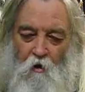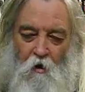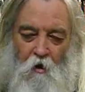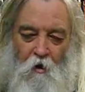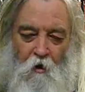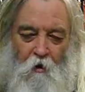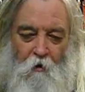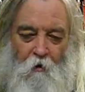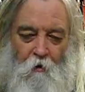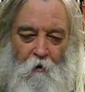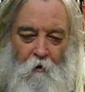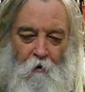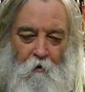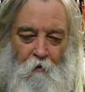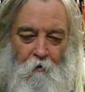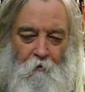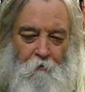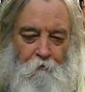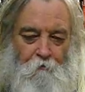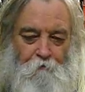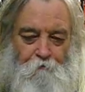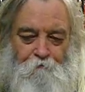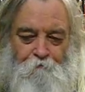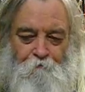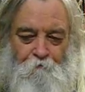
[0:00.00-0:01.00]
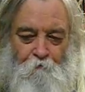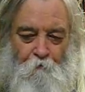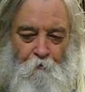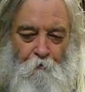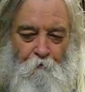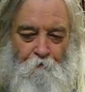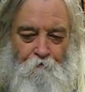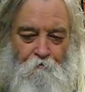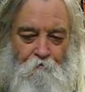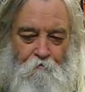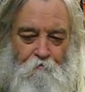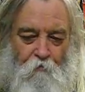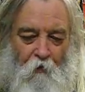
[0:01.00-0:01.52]

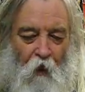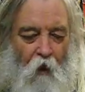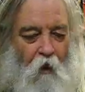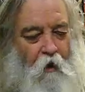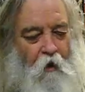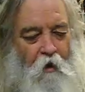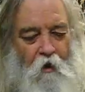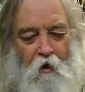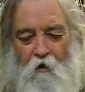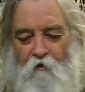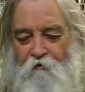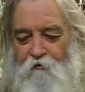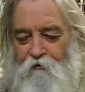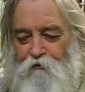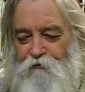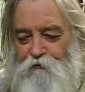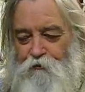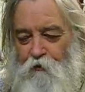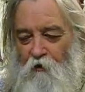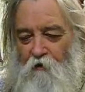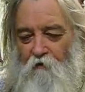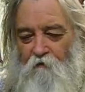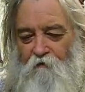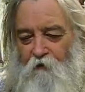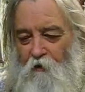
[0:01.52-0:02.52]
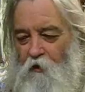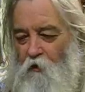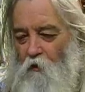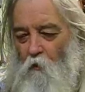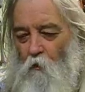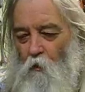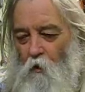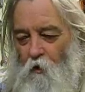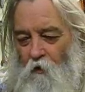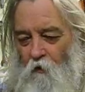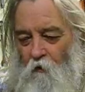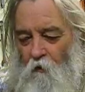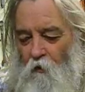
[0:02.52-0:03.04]
I just ain't
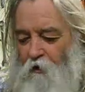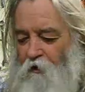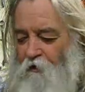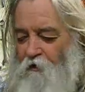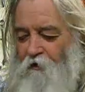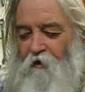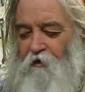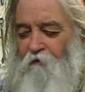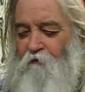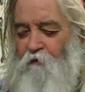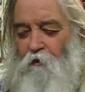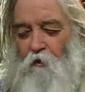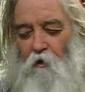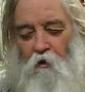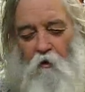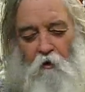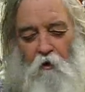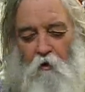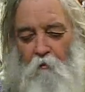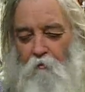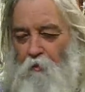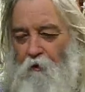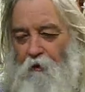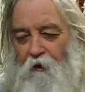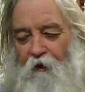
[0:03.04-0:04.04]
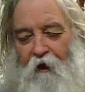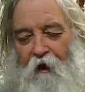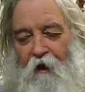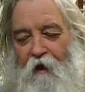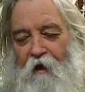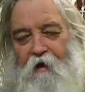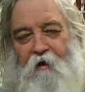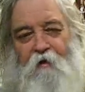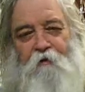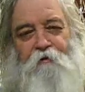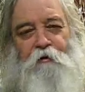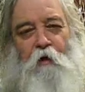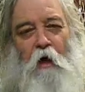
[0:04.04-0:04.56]
felt well. Even a couple of
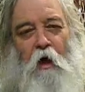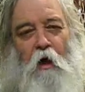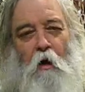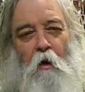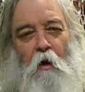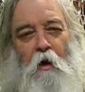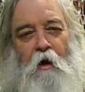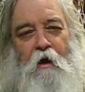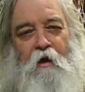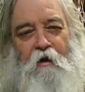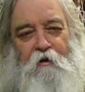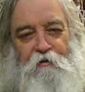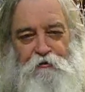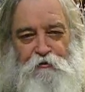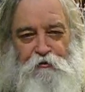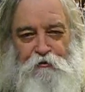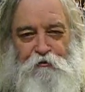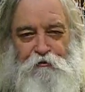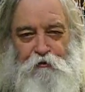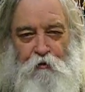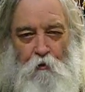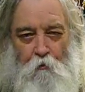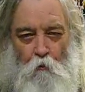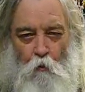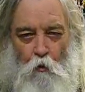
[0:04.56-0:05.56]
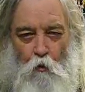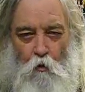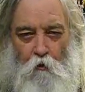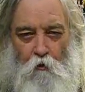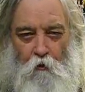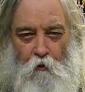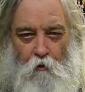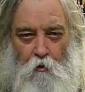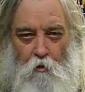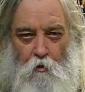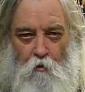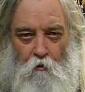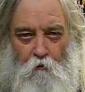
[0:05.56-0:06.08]
guys' engines I'm
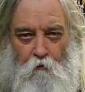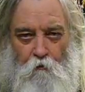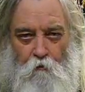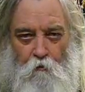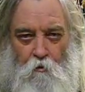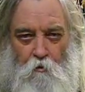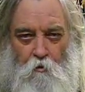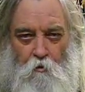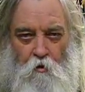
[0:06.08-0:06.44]
working on.